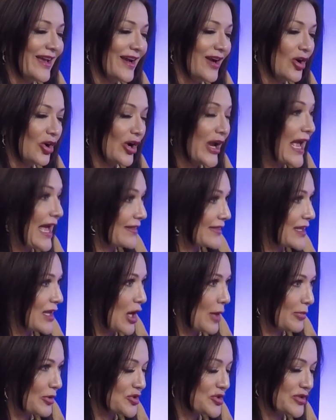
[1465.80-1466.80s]
or had the
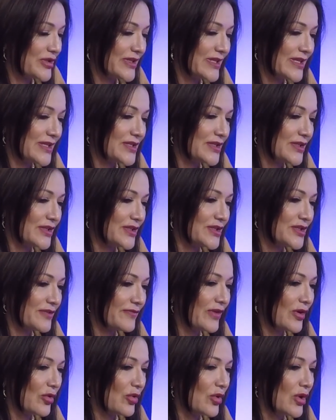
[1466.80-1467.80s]
opportunity to
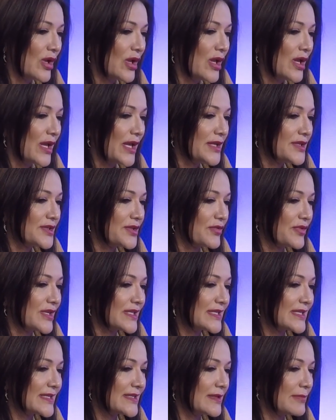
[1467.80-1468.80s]
vote. And so
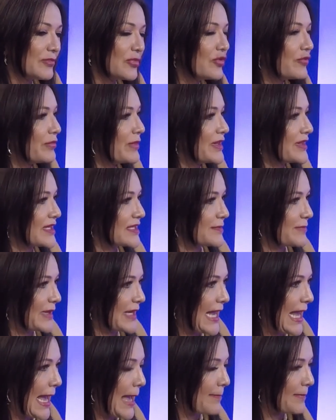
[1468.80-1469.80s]
this is a movement that's been
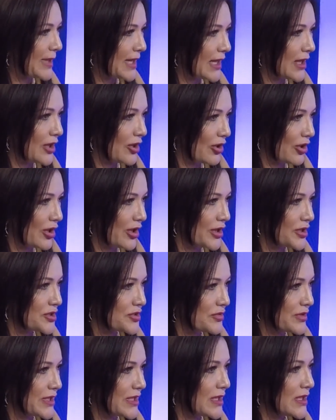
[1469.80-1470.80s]
happening in our
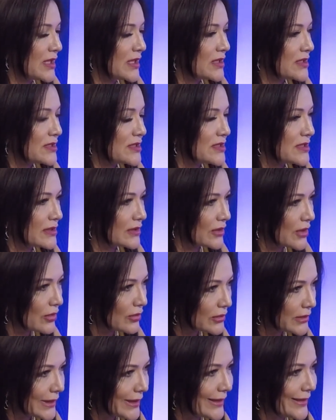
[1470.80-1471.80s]
country
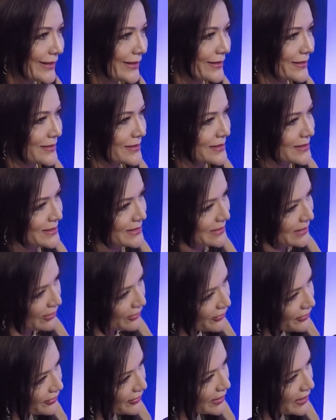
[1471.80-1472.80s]
slowly and
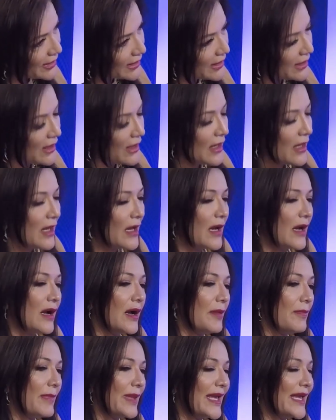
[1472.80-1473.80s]
stealthily,
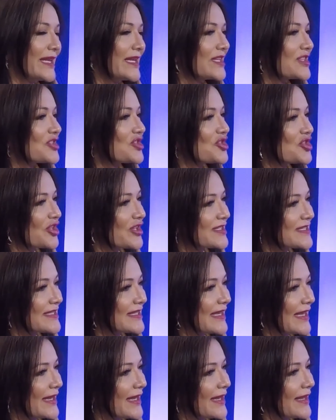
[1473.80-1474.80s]
And it's
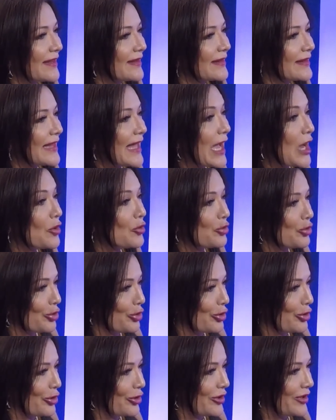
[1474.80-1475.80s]
just getting
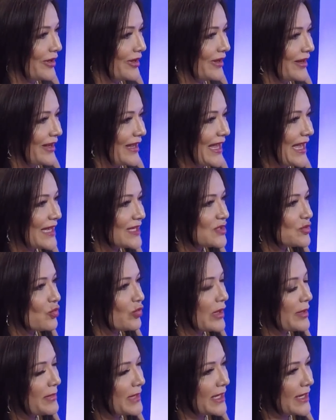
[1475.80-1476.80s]
louder. As
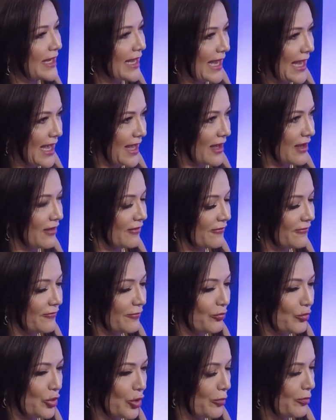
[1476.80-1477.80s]
women
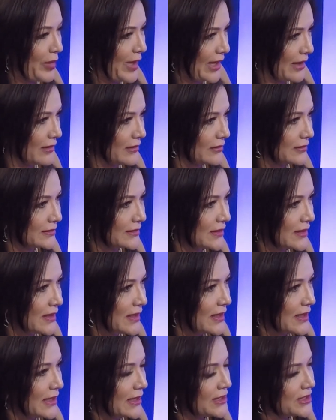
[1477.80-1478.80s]
have propelled
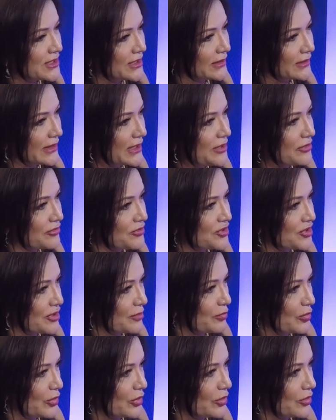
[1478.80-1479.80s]
into
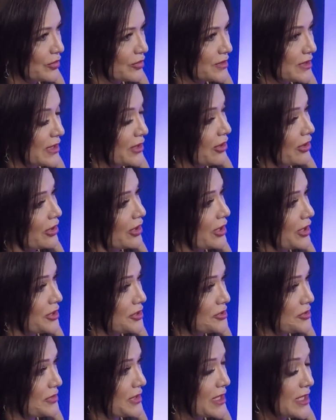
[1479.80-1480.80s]
leadership roles in our
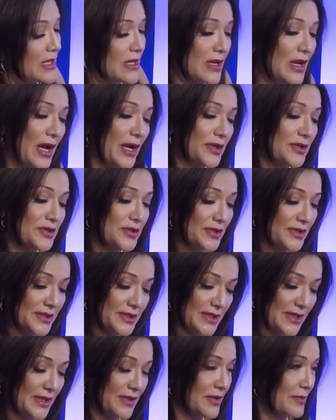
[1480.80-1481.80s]
country, not
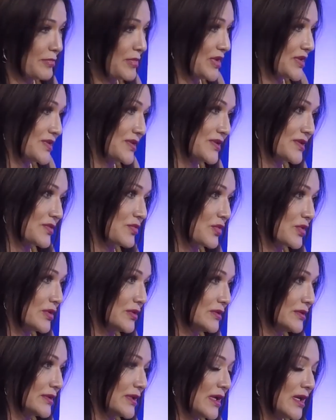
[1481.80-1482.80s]
just in the business
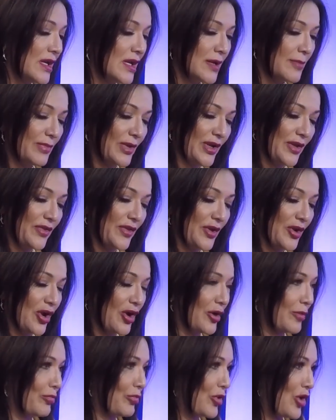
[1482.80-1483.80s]
world, but in the
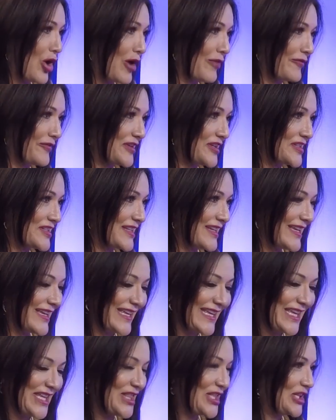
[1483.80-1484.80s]
nonprofit,
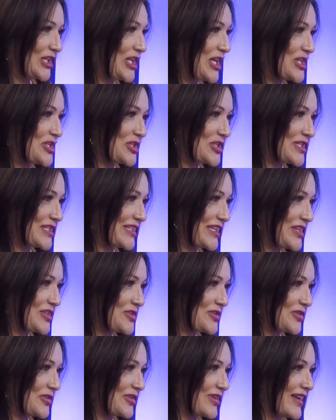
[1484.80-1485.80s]
in the
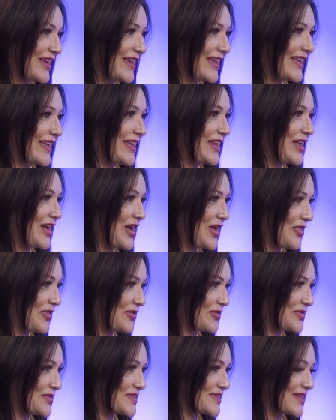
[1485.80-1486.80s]
legislature, and
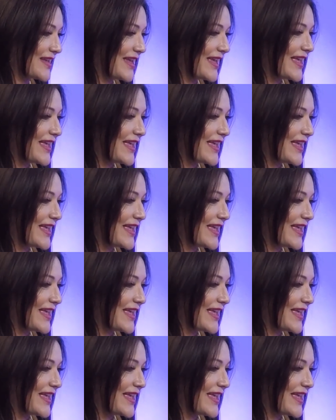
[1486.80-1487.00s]
others,